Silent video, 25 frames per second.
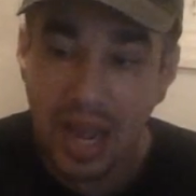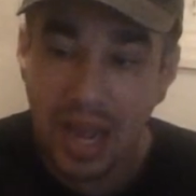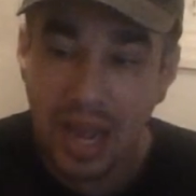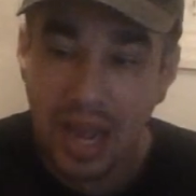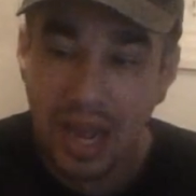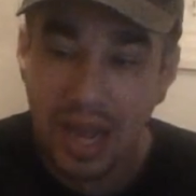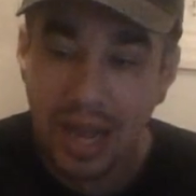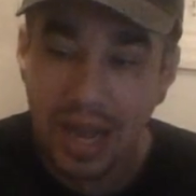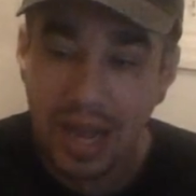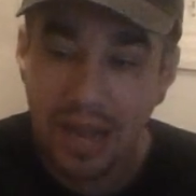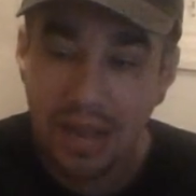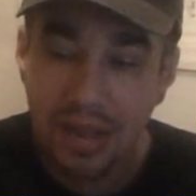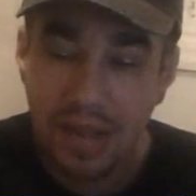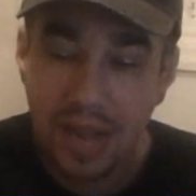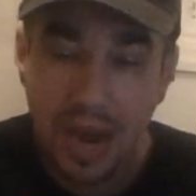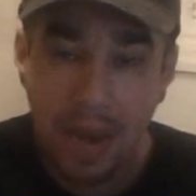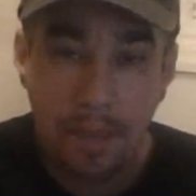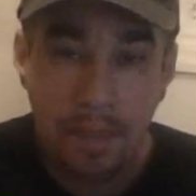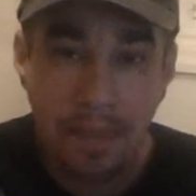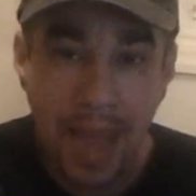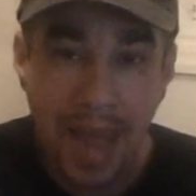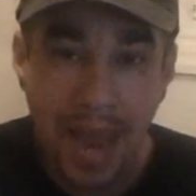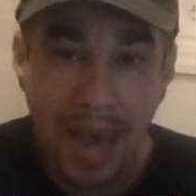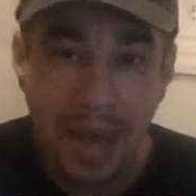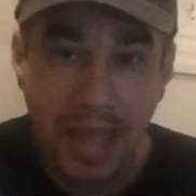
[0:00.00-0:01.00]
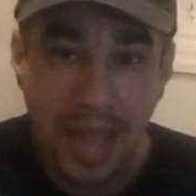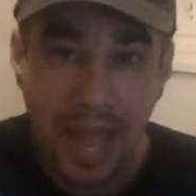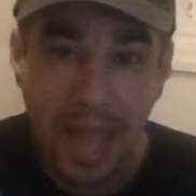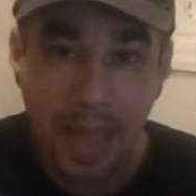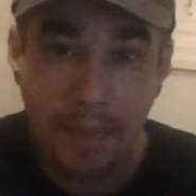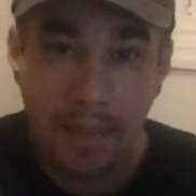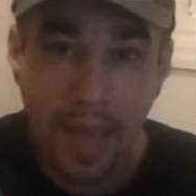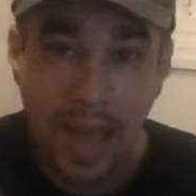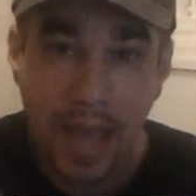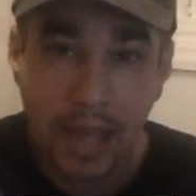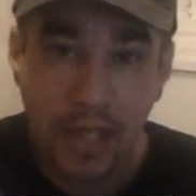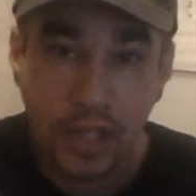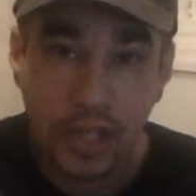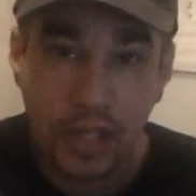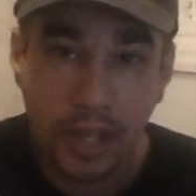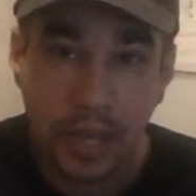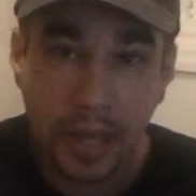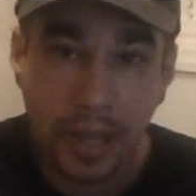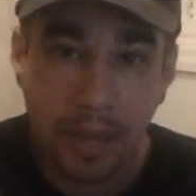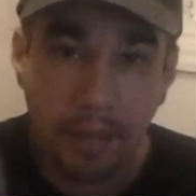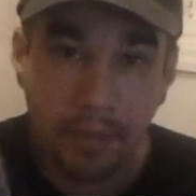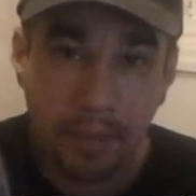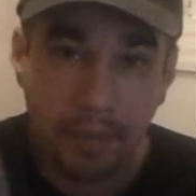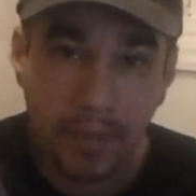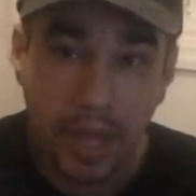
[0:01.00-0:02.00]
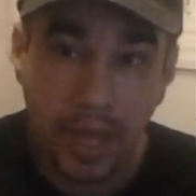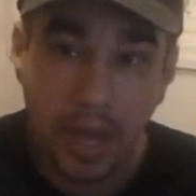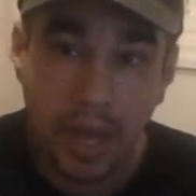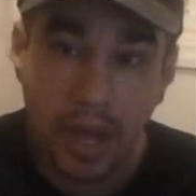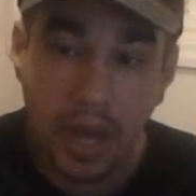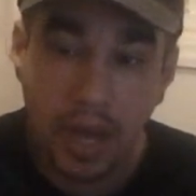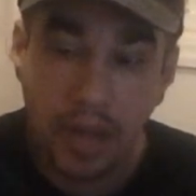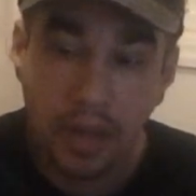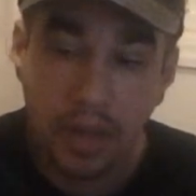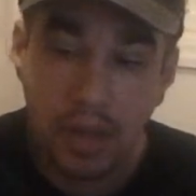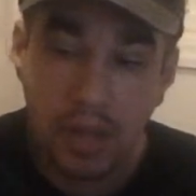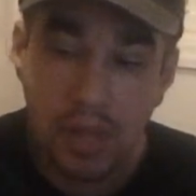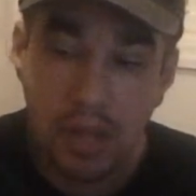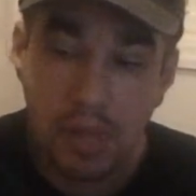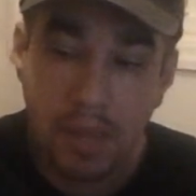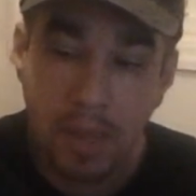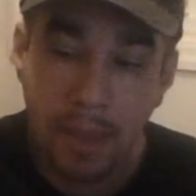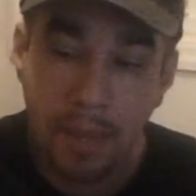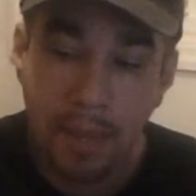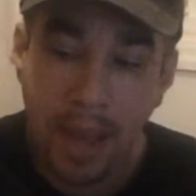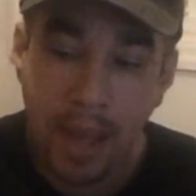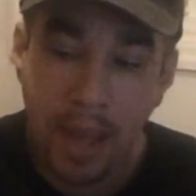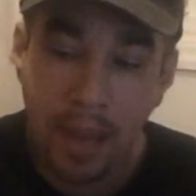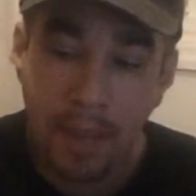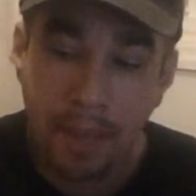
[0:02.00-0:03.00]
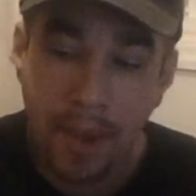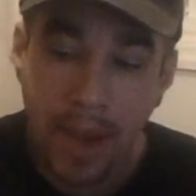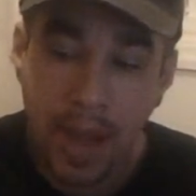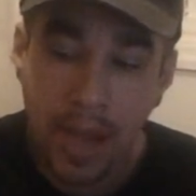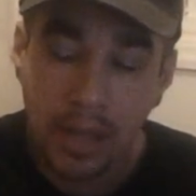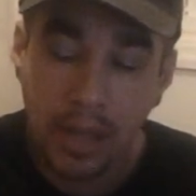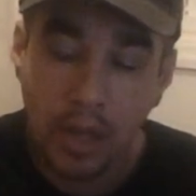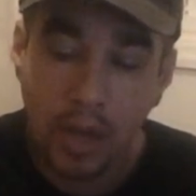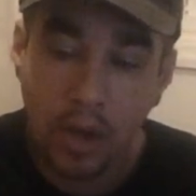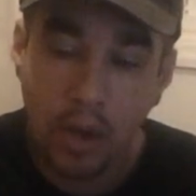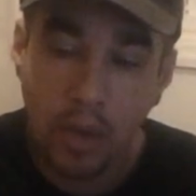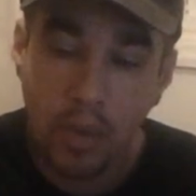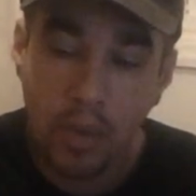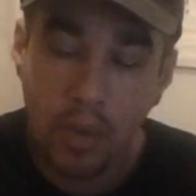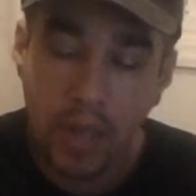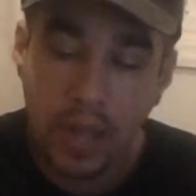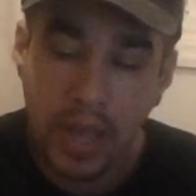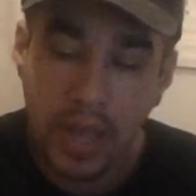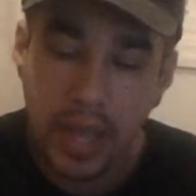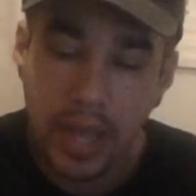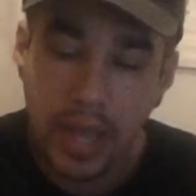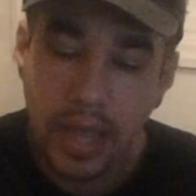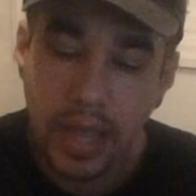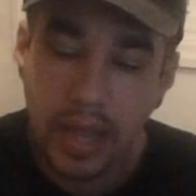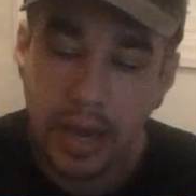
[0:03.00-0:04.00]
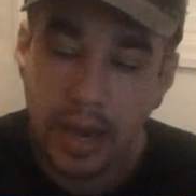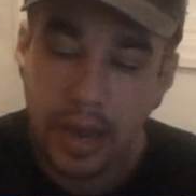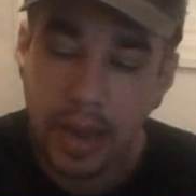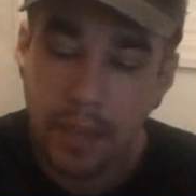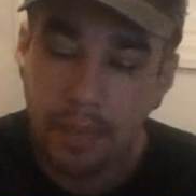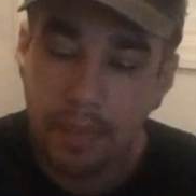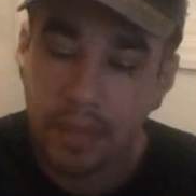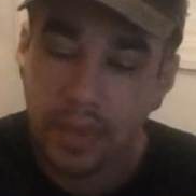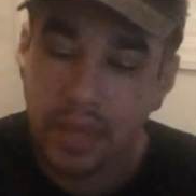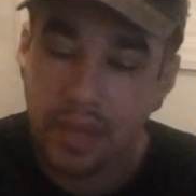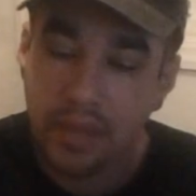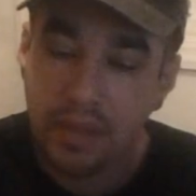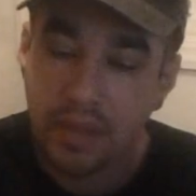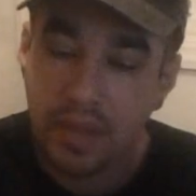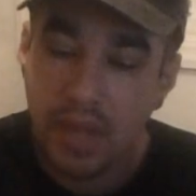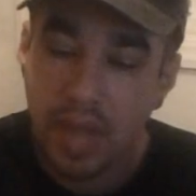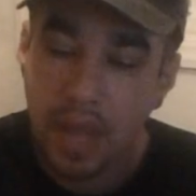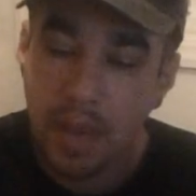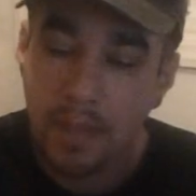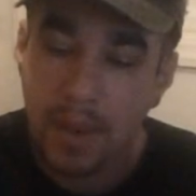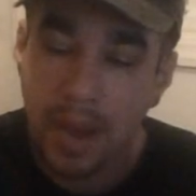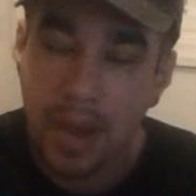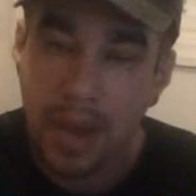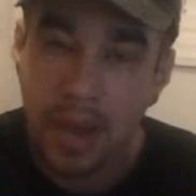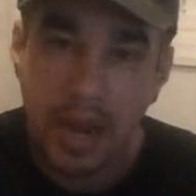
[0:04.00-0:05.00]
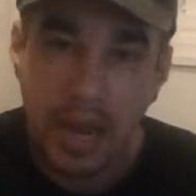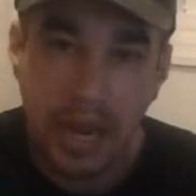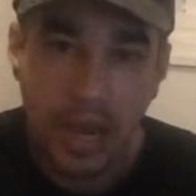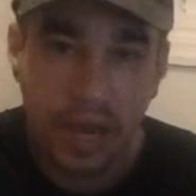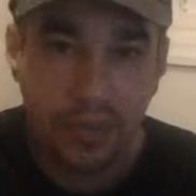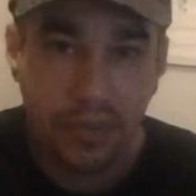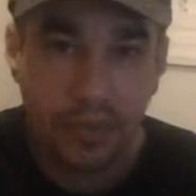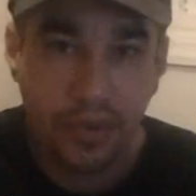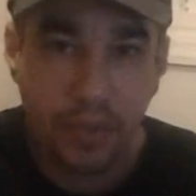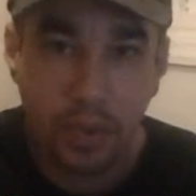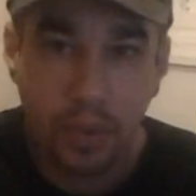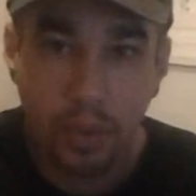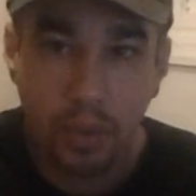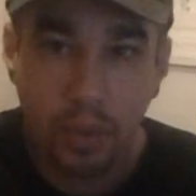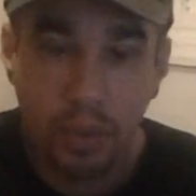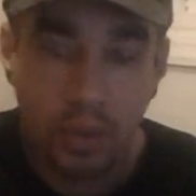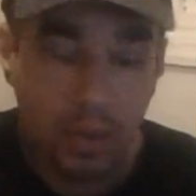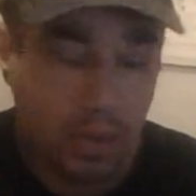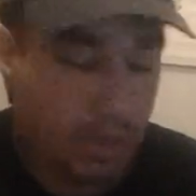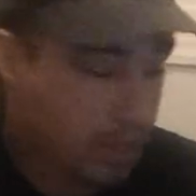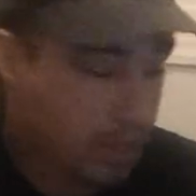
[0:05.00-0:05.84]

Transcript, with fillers: Uh, it's not a bad game, actually. Uh, this is made by Apollo, and I believe this came out in eighty-two.